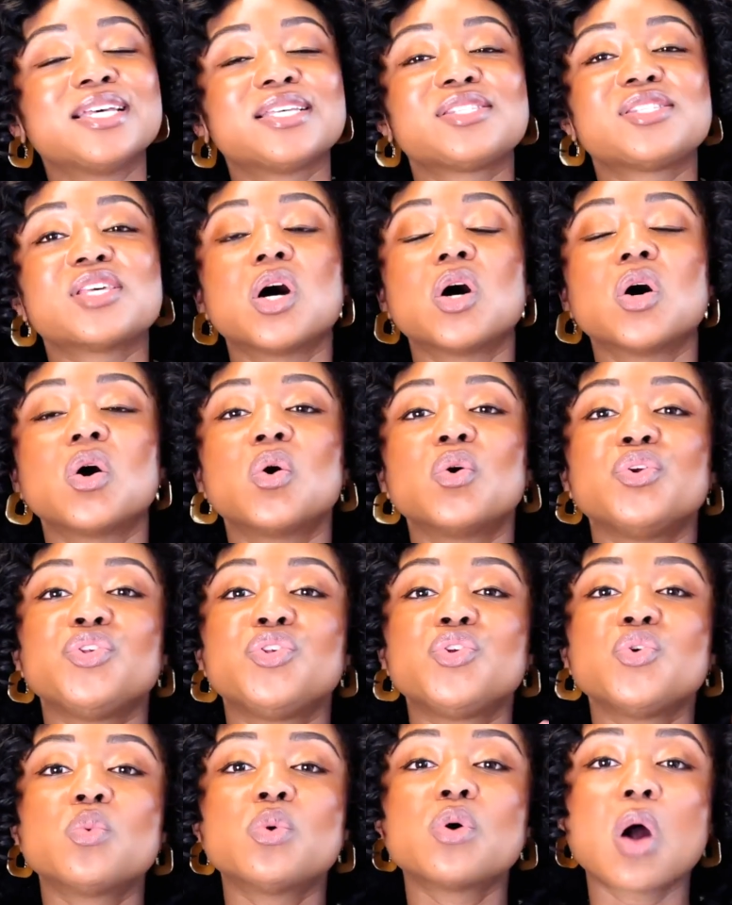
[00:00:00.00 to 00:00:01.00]
So
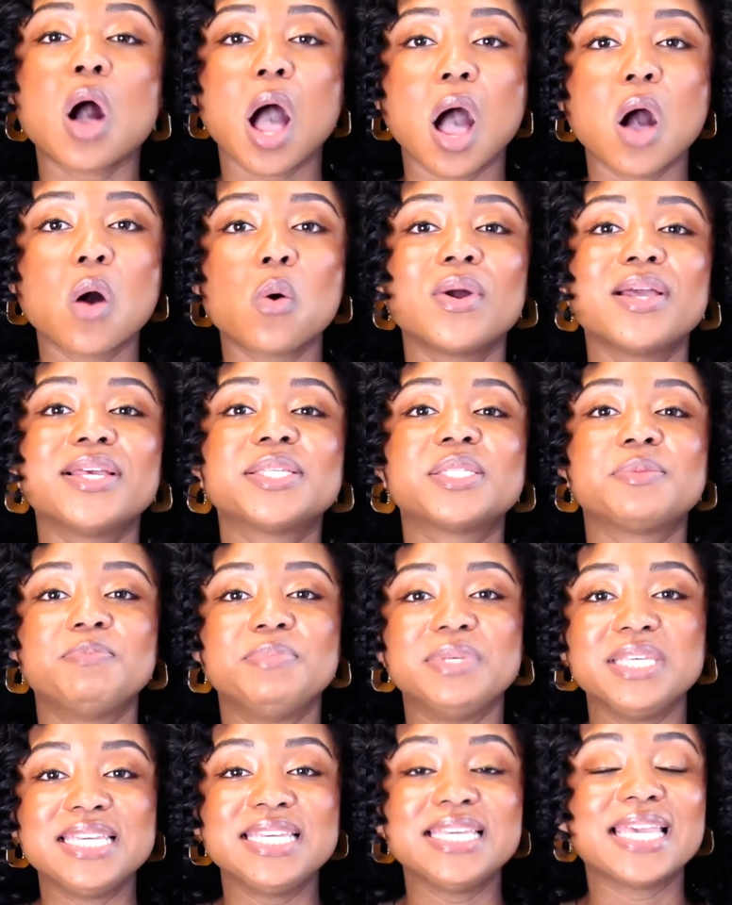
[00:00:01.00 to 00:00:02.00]
you will always
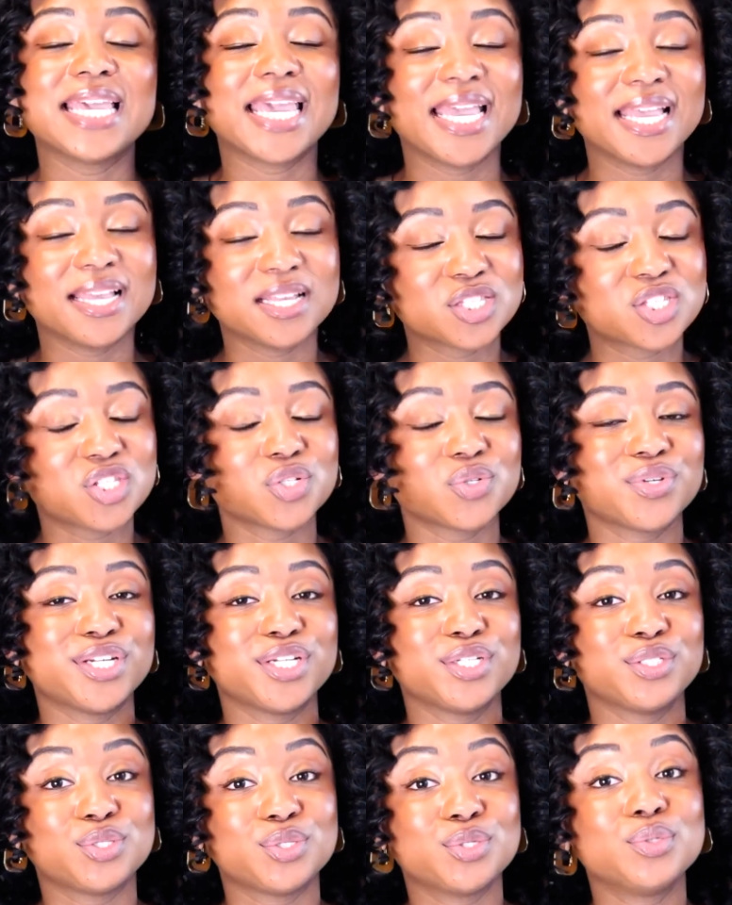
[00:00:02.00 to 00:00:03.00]
be
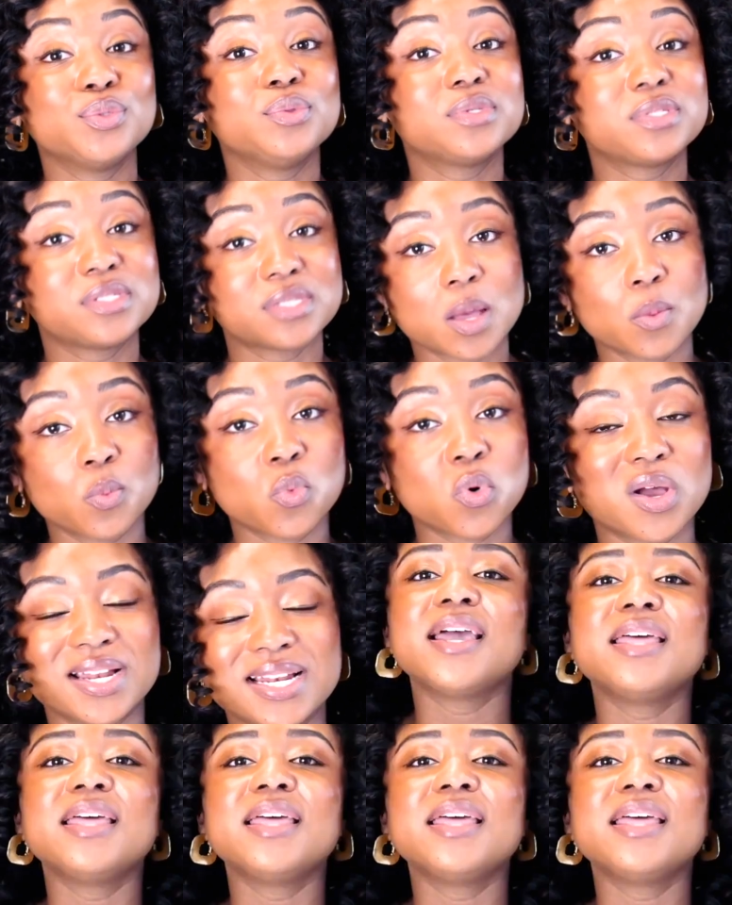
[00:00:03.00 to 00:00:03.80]
answering to someone.